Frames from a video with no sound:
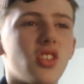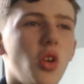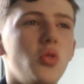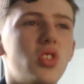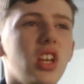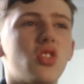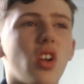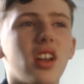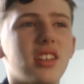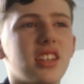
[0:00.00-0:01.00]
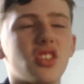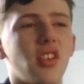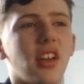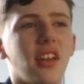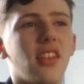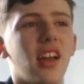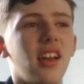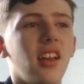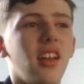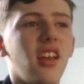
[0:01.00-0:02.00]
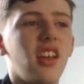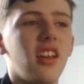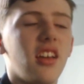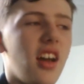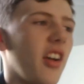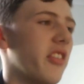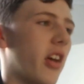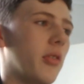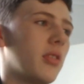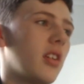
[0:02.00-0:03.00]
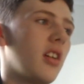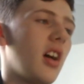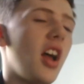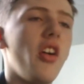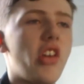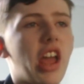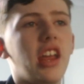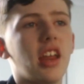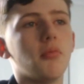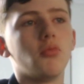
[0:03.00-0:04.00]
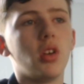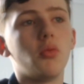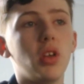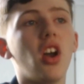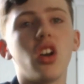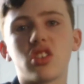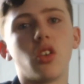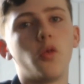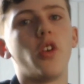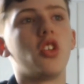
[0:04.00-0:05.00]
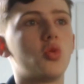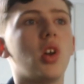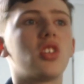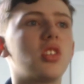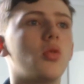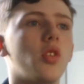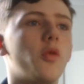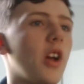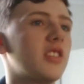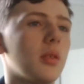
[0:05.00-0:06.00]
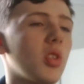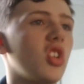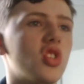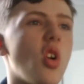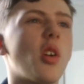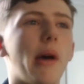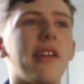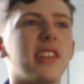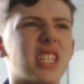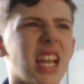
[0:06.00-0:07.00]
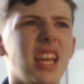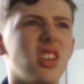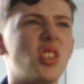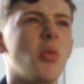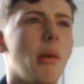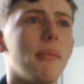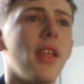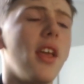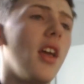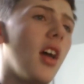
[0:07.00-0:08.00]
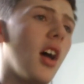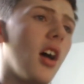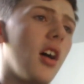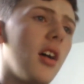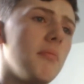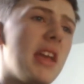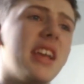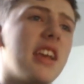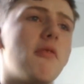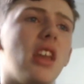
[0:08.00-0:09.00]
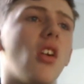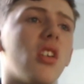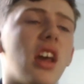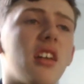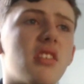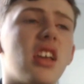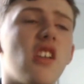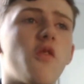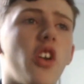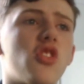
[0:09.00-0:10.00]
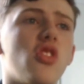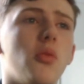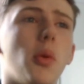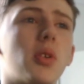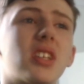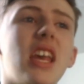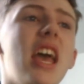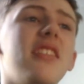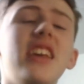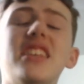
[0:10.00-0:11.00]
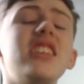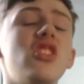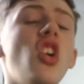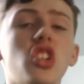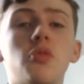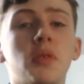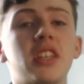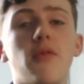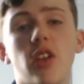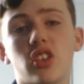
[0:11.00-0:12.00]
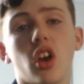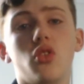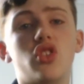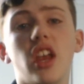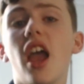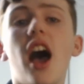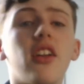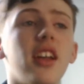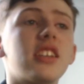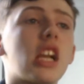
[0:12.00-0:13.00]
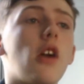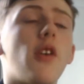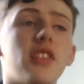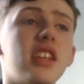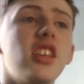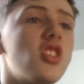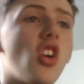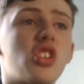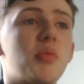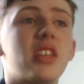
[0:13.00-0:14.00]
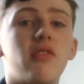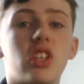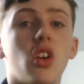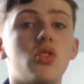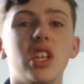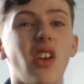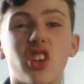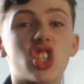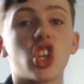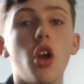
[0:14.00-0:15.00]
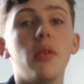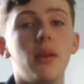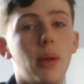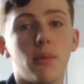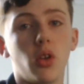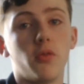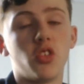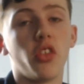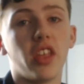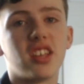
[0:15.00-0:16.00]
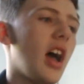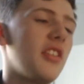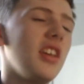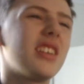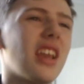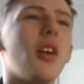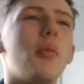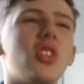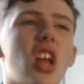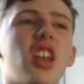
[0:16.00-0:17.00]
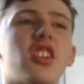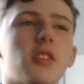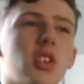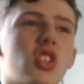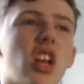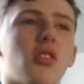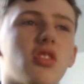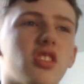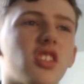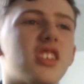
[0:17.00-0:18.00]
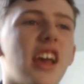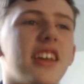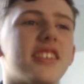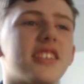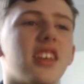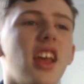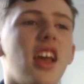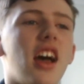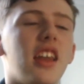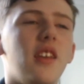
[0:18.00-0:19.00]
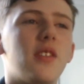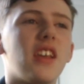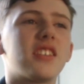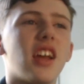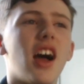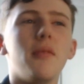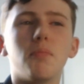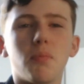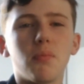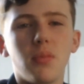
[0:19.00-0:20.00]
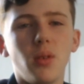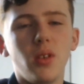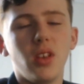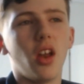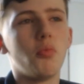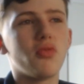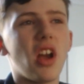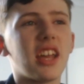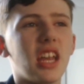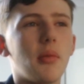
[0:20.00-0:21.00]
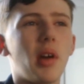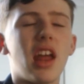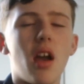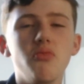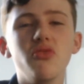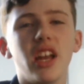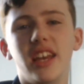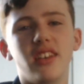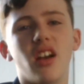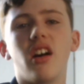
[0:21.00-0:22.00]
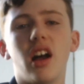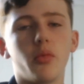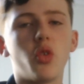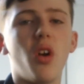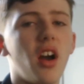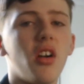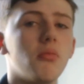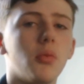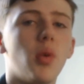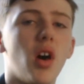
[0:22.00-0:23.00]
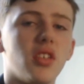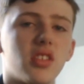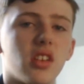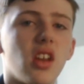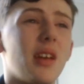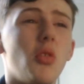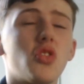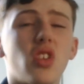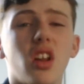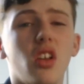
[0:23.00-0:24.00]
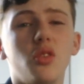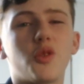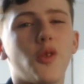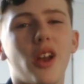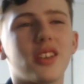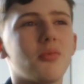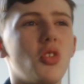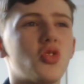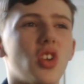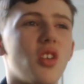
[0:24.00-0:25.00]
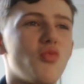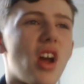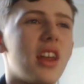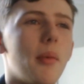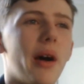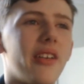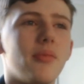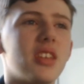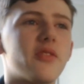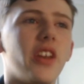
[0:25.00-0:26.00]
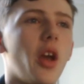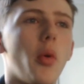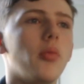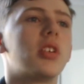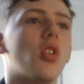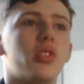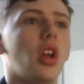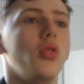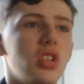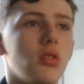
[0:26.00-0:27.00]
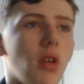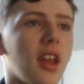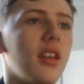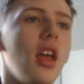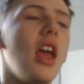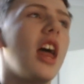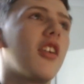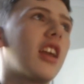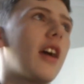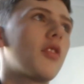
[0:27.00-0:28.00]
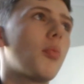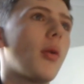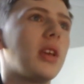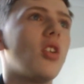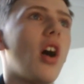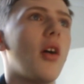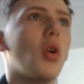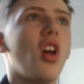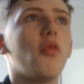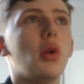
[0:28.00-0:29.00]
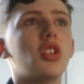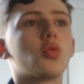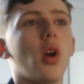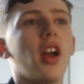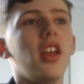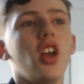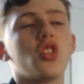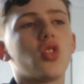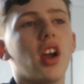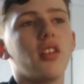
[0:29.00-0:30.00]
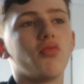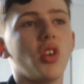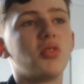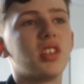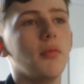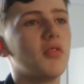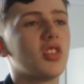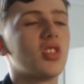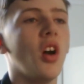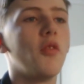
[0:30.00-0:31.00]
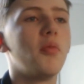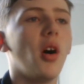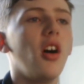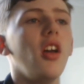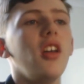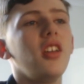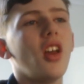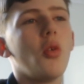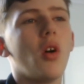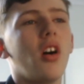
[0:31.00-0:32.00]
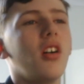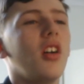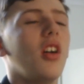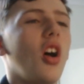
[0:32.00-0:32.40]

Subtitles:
OG trying to discredit that? I don't know. I don't hate him. We are still friends. We are still good friends. I'm going to talk about this later to him. Making a video on it, I think, is very suitable because this is not specific to OG. I'd like to clarify, this is not specific to OG. There are so many people who have done this. I think he's a little bit jealous of my channel's success and he thinks that I'm, you know, bragging about it. I'm really not. I'm quite a humble person. I'm not trying to lose friends. I'm not trying to rant about him. This video won't be called the OG rant. And I'm going to have to probably cut out a lot of bits where I try and roast him for stuff. But you know what?